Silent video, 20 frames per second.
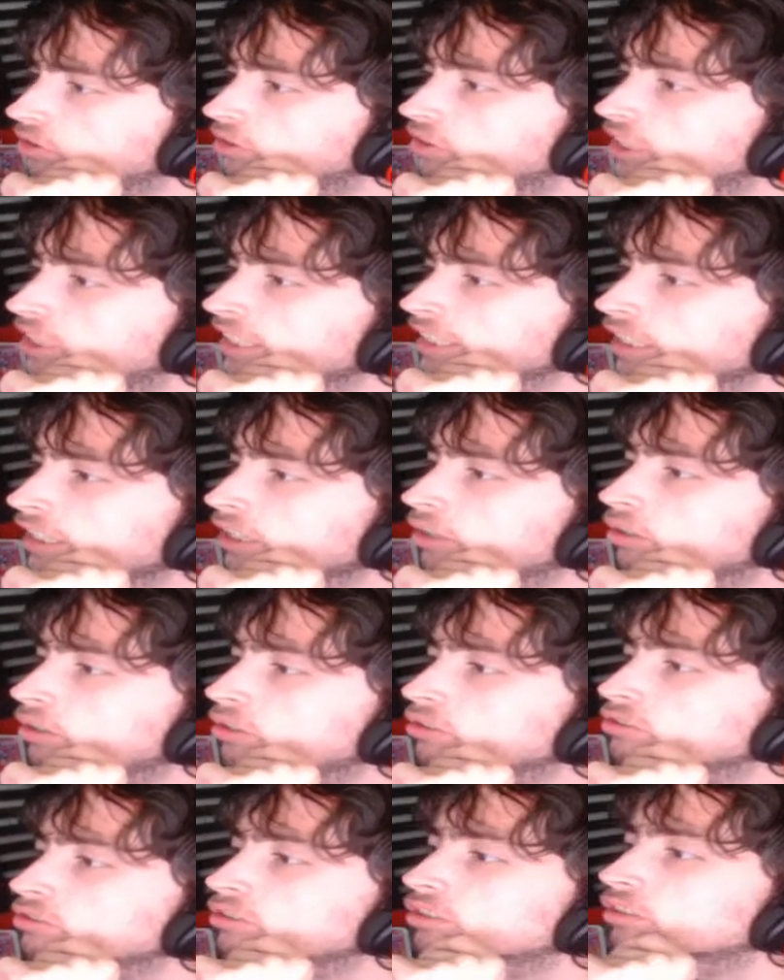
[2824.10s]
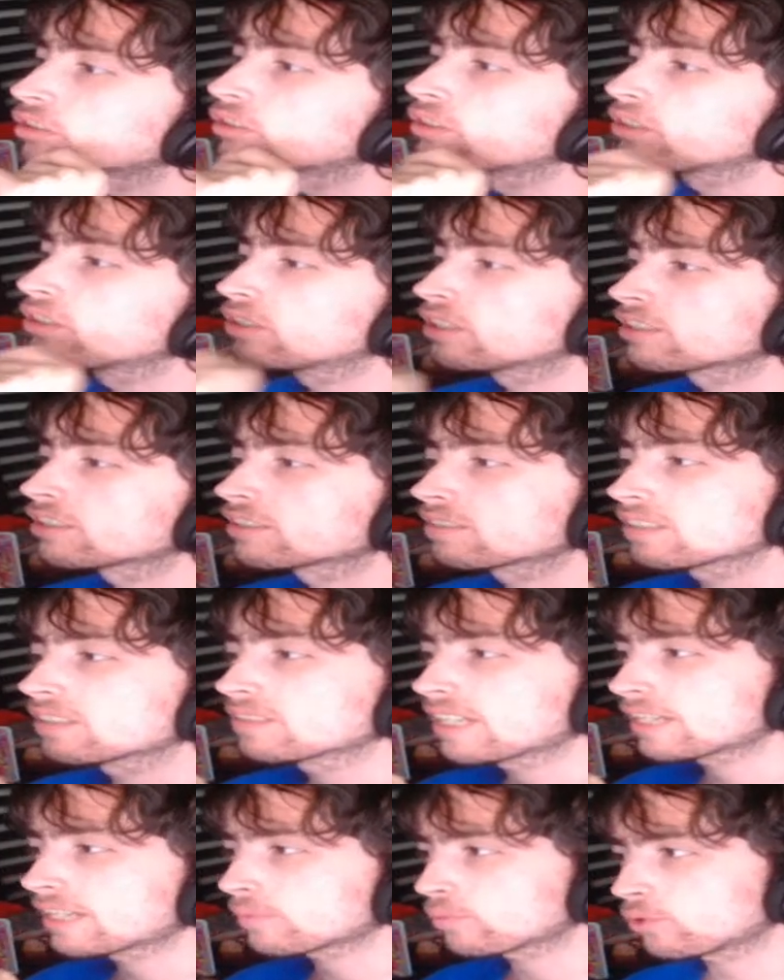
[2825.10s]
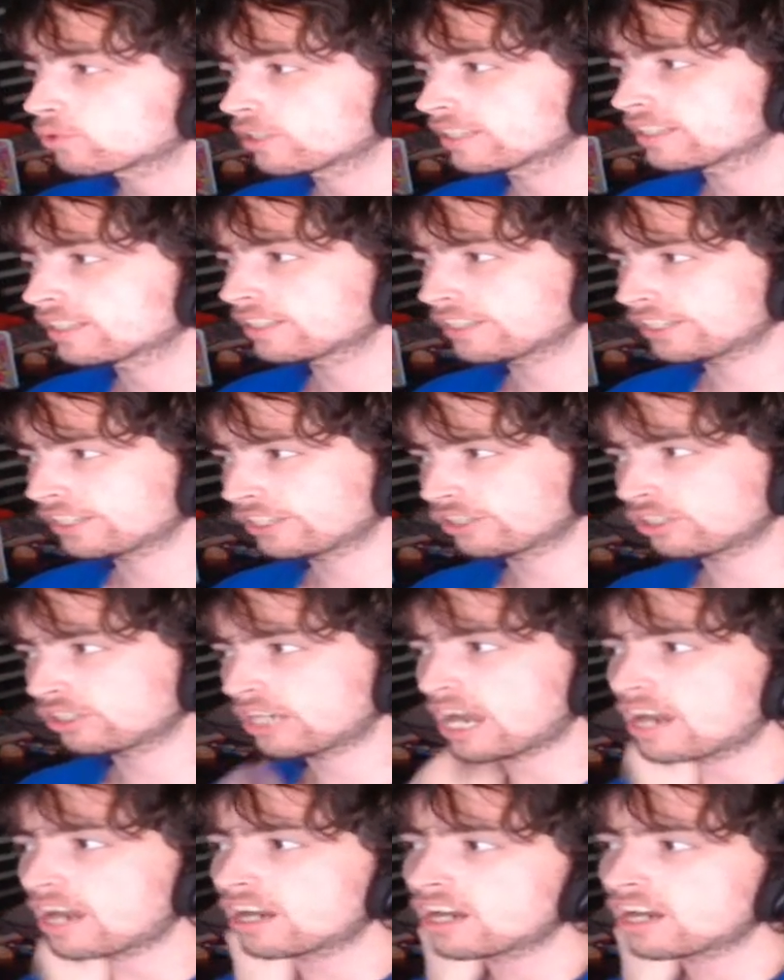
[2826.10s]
think because like PreCure